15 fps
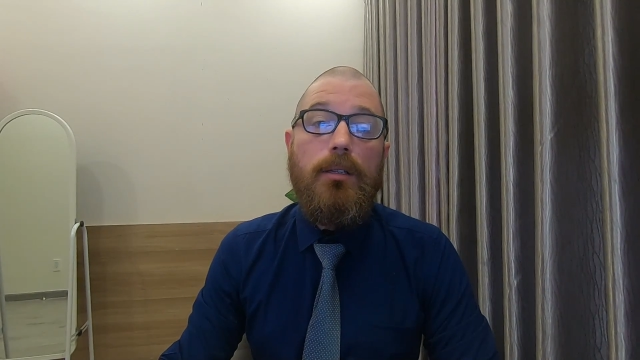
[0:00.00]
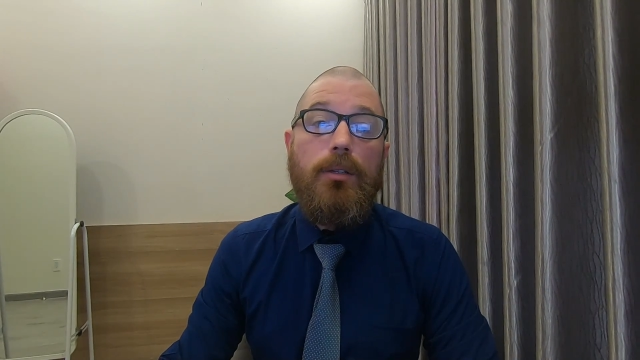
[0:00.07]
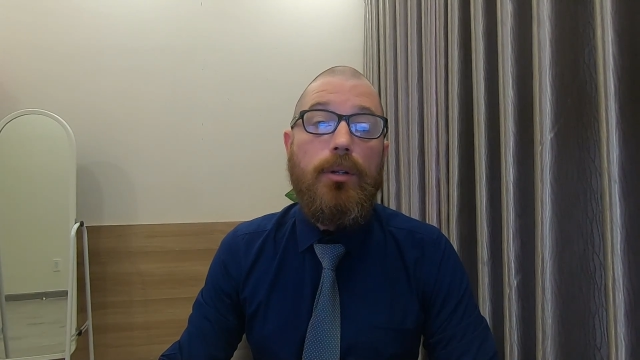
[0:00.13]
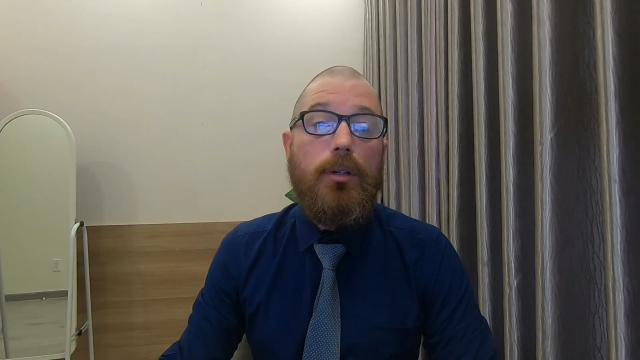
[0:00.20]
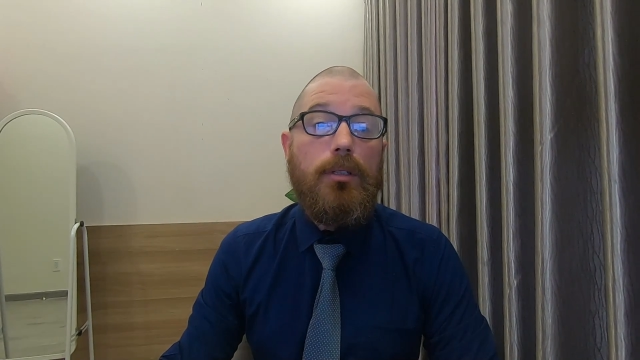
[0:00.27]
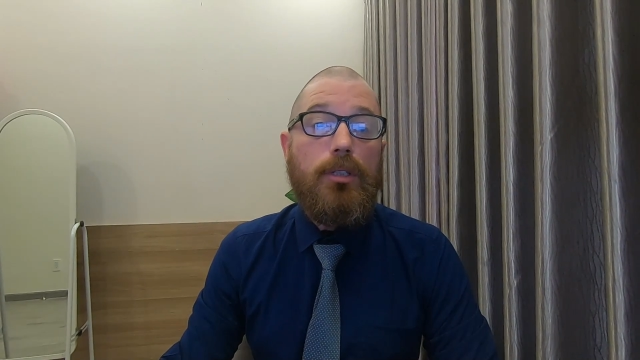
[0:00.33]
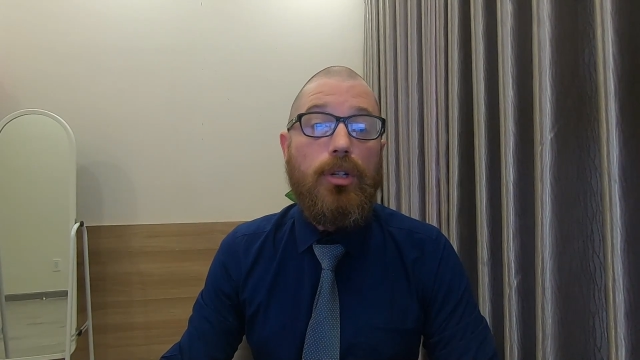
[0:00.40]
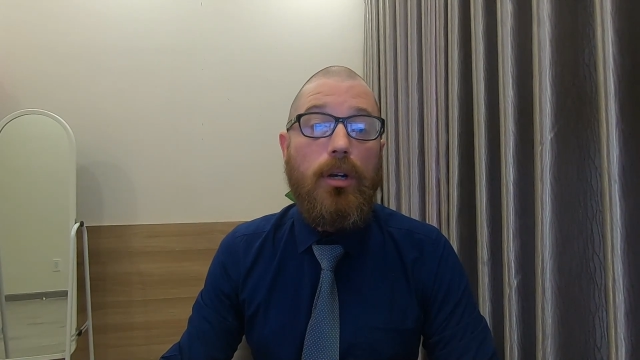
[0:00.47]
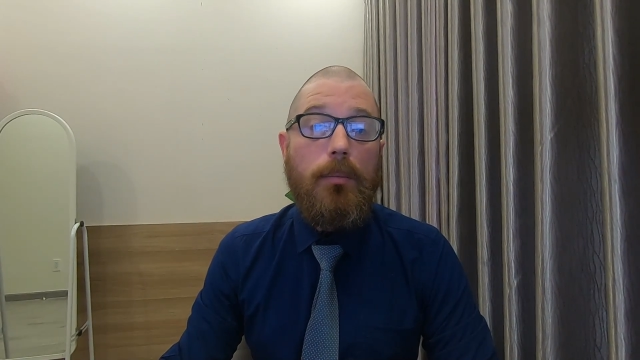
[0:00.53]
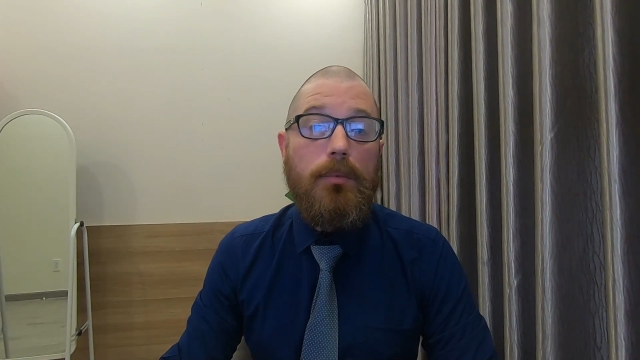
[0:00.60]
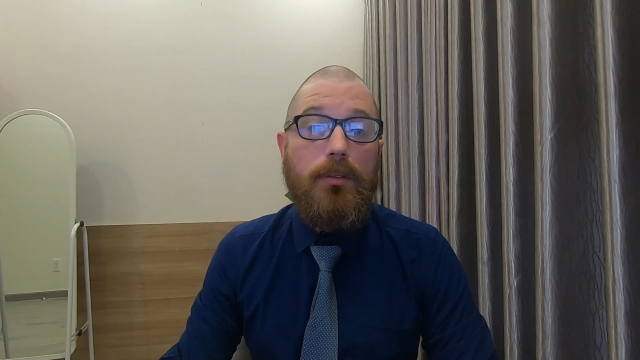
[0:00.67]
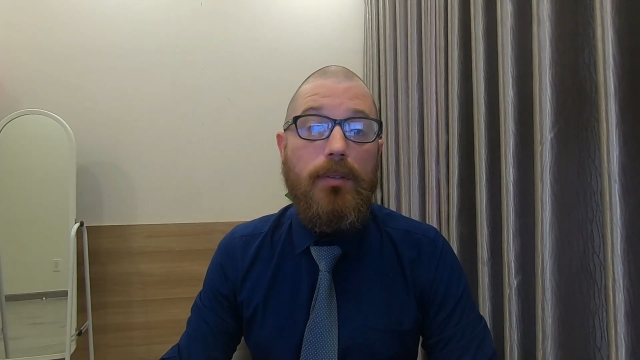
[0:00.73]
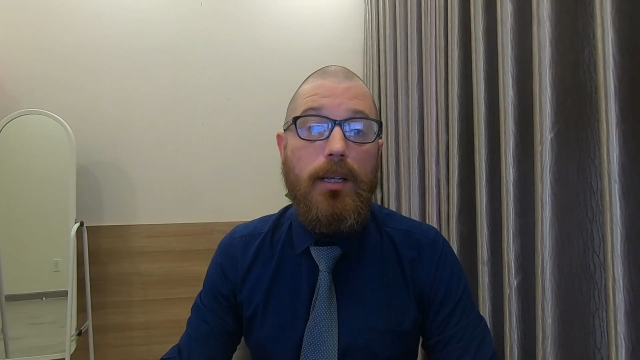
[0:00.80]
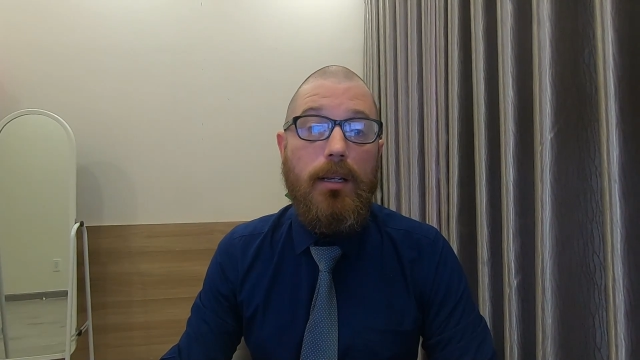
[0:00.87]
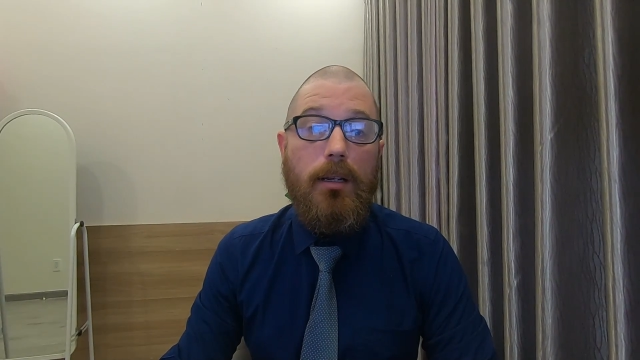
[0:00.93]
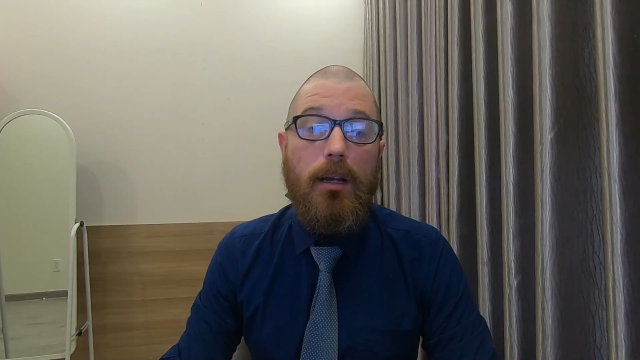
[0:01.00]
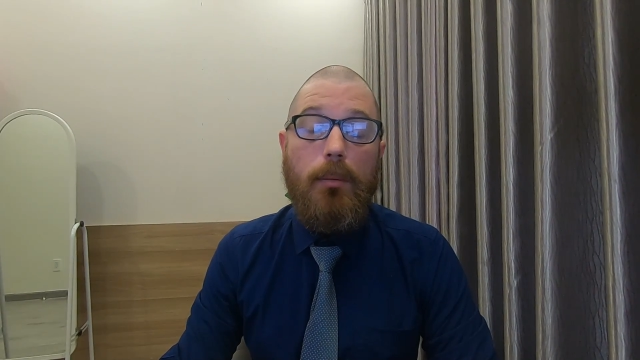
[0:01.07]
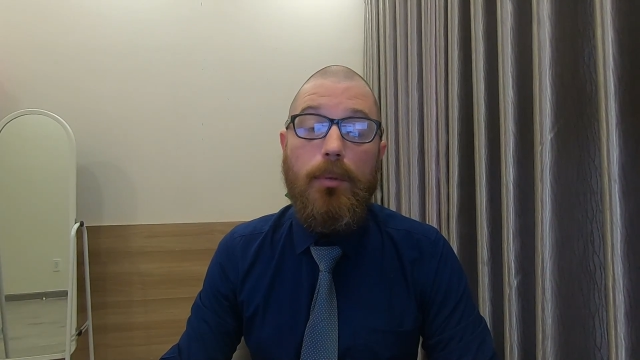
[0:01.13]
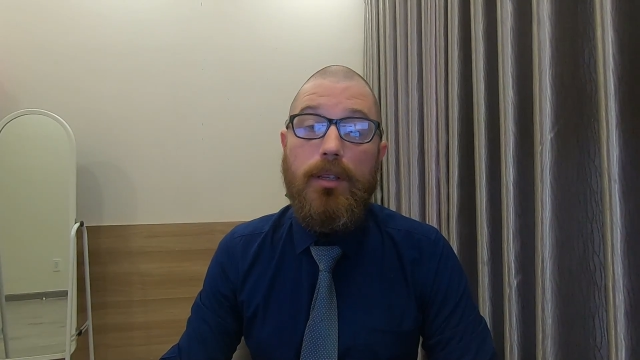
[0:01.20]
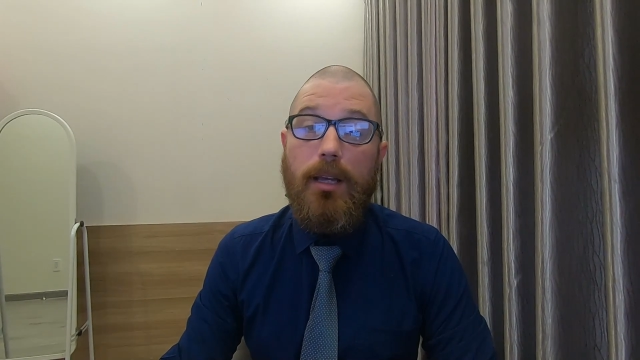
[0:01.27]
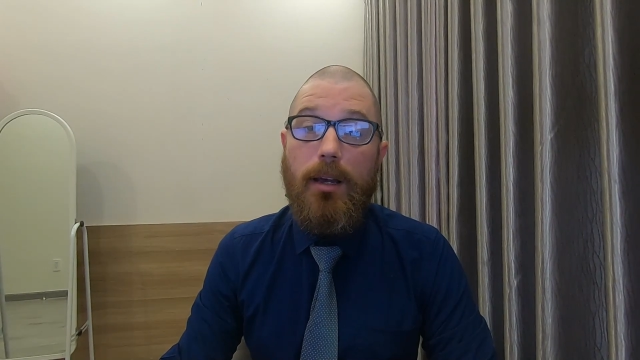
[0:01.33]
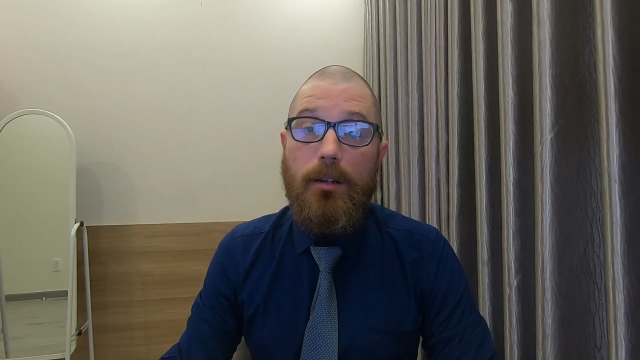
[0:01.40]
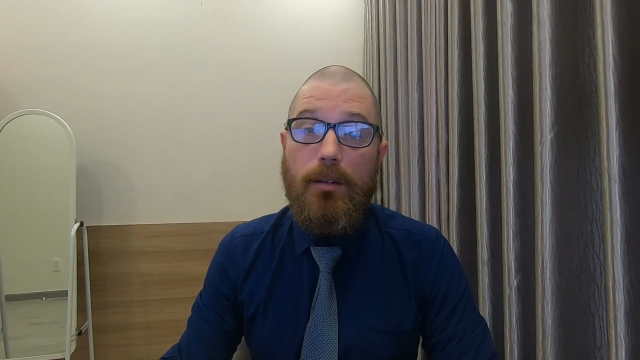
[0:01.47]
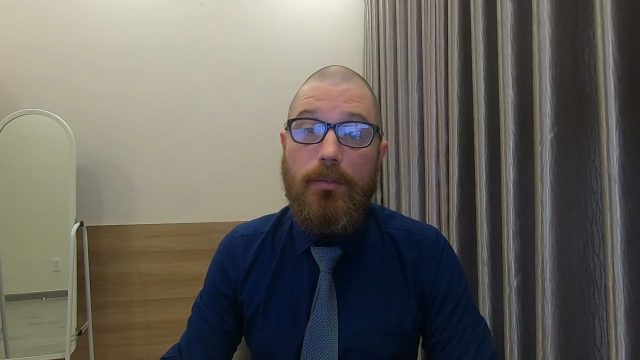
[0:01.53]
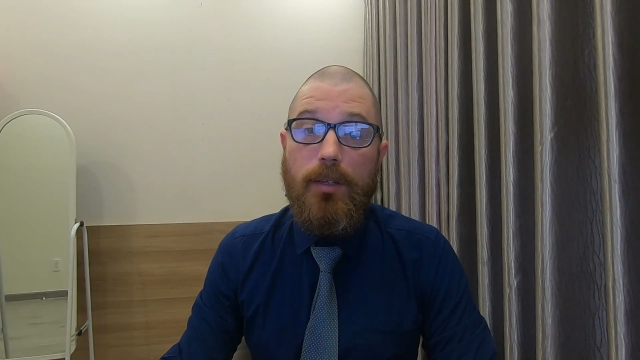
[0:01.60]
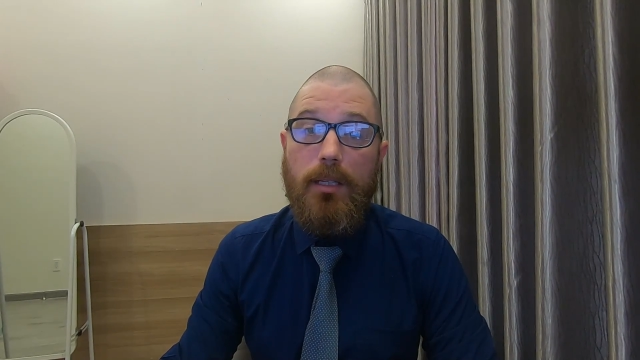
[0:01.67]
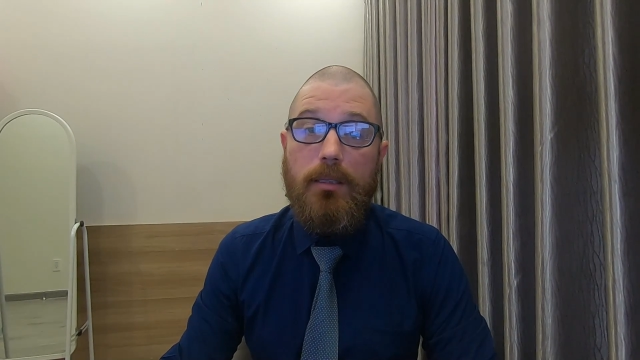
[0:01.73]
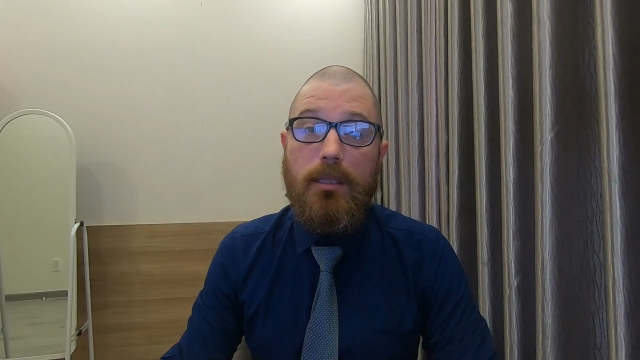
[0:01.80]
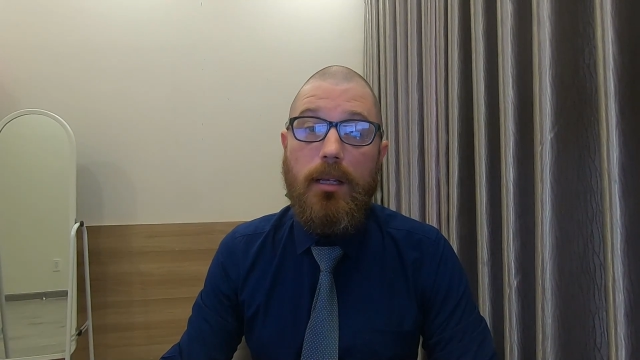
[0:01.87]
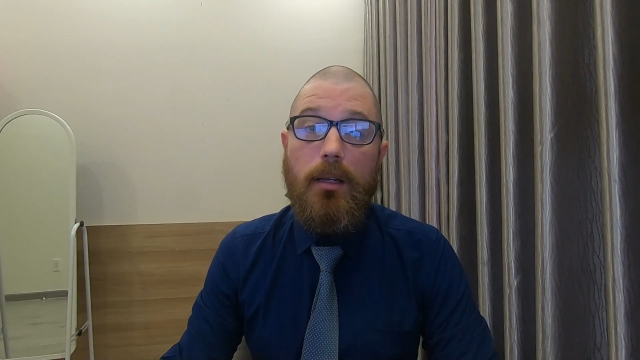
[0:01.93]
you can show up to Vietnam without a
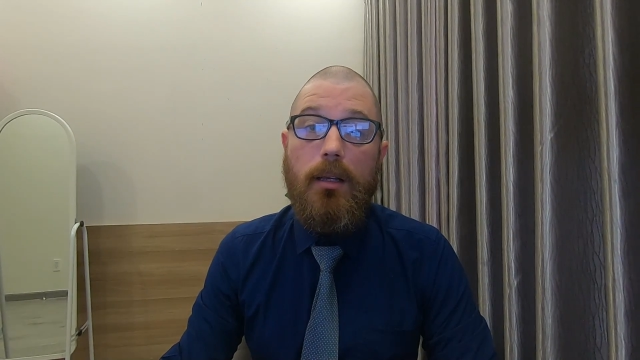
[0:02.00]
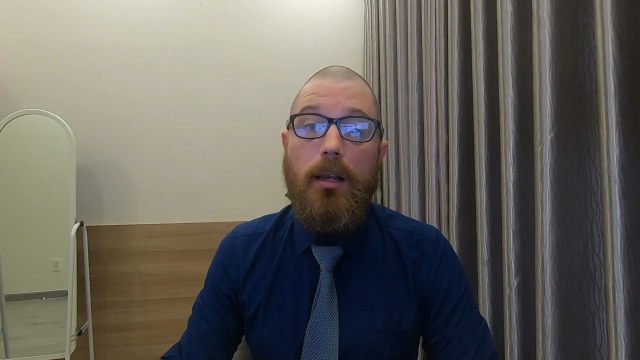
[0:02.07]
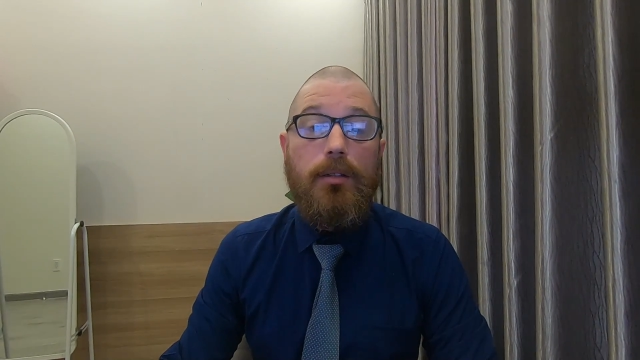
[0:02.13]
visa